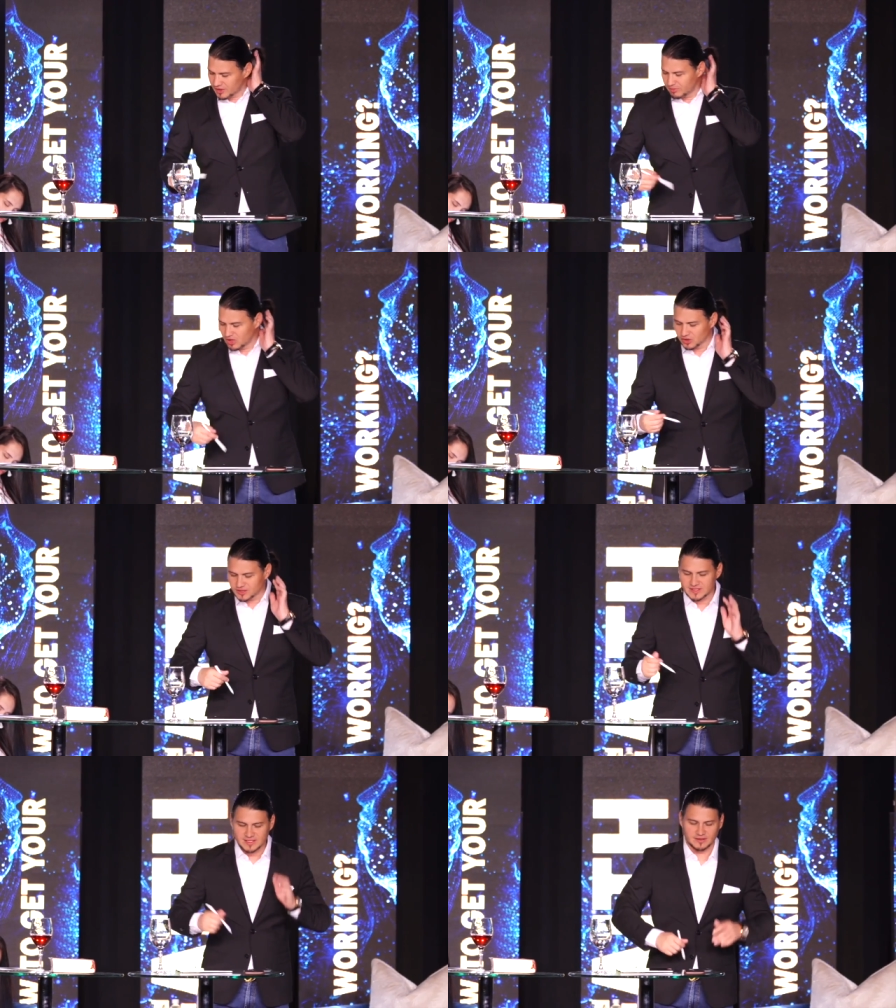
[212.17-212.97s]

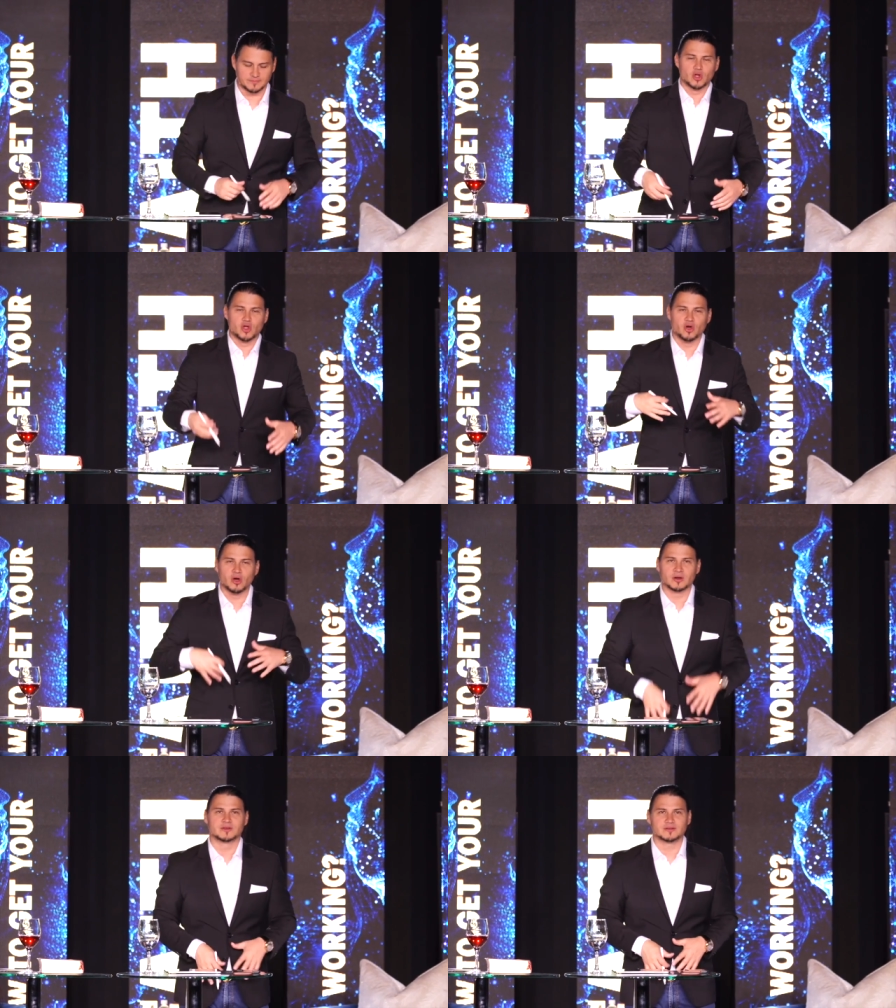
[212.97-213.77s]
begotten son.
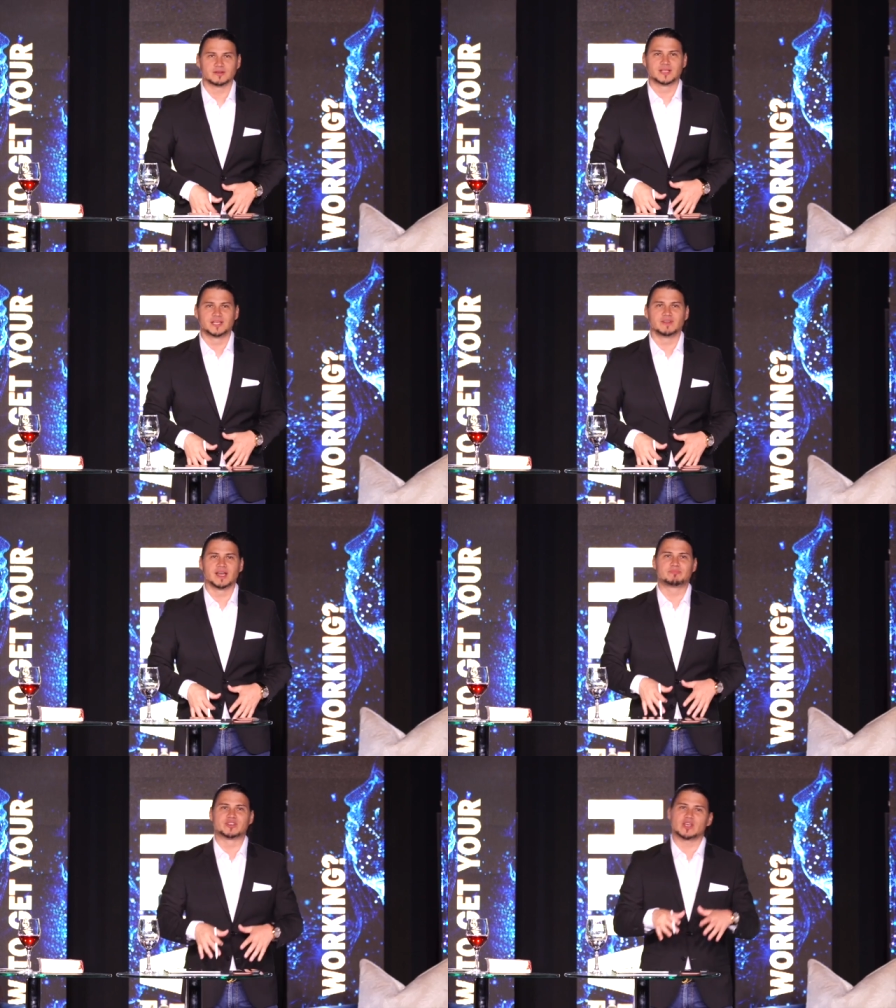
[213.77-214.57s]
God giving
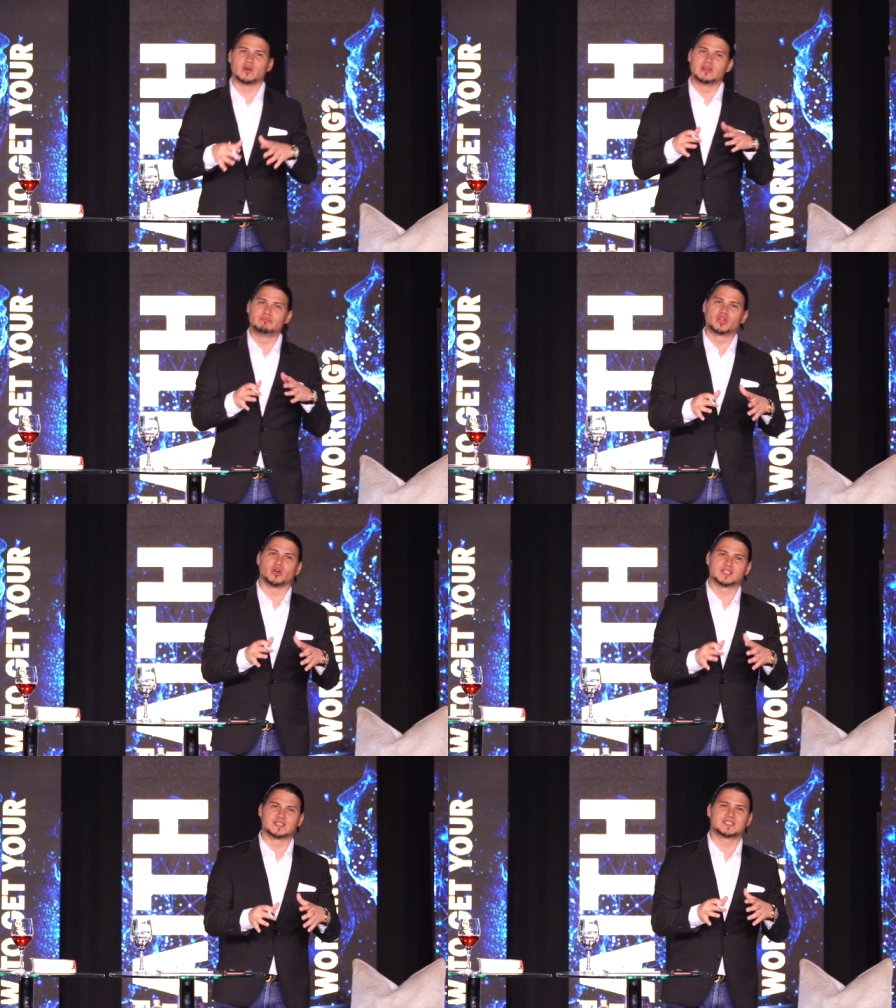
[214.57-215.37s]
up his only
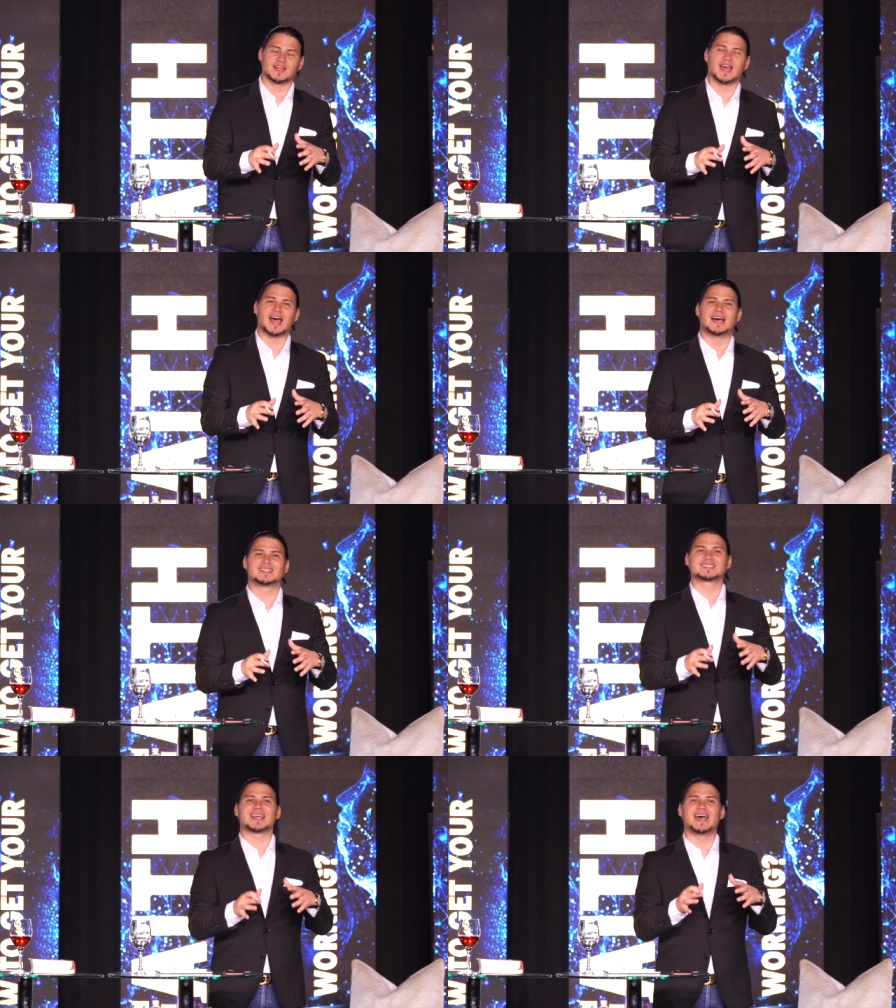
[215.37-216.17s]
begotten son
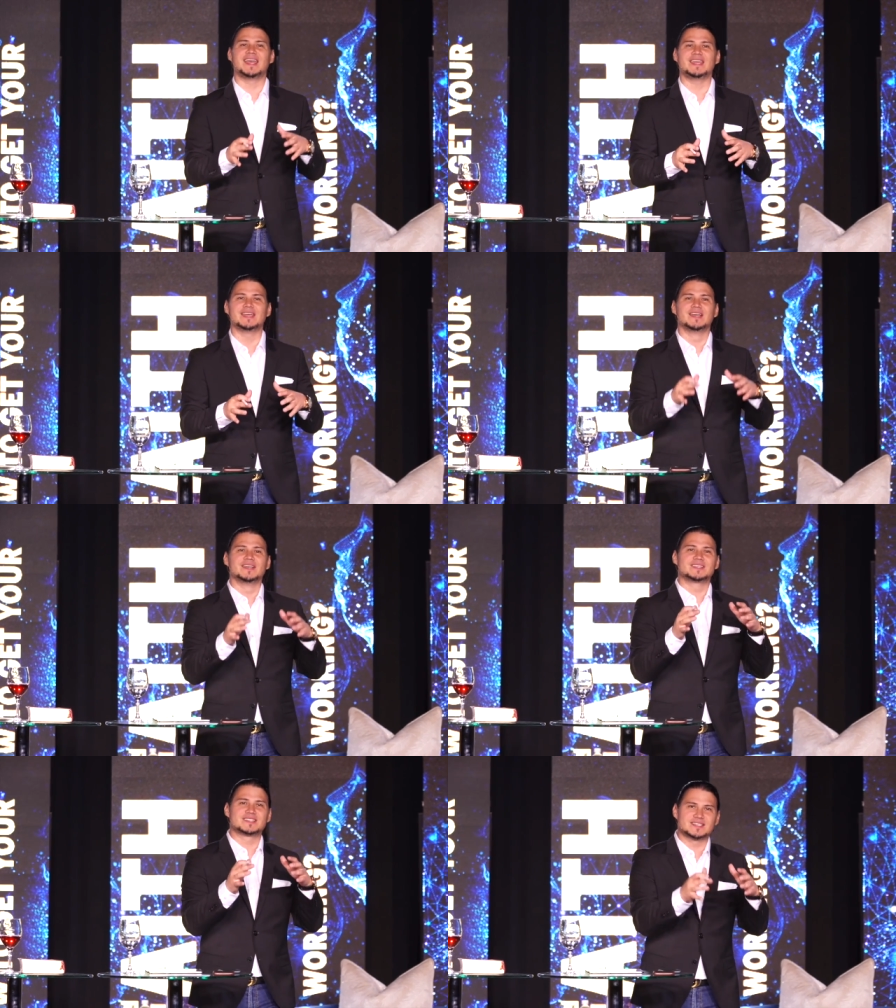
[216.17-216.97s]
as a
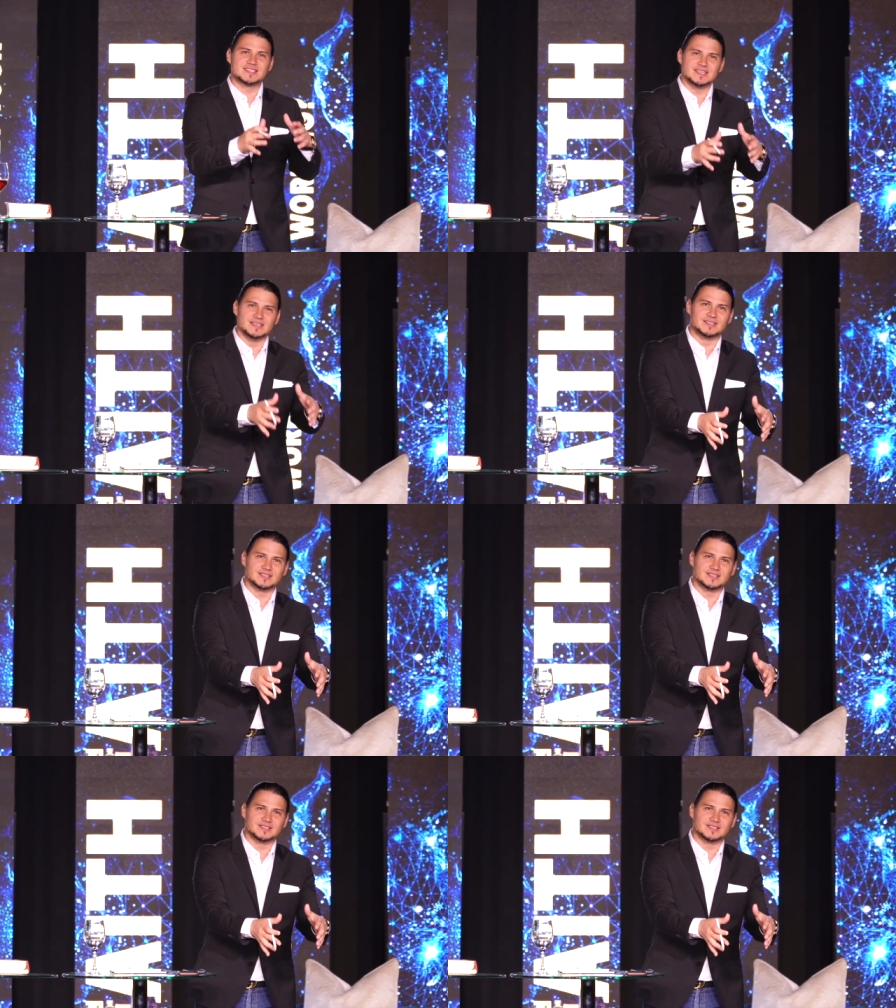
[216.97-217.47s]
seed.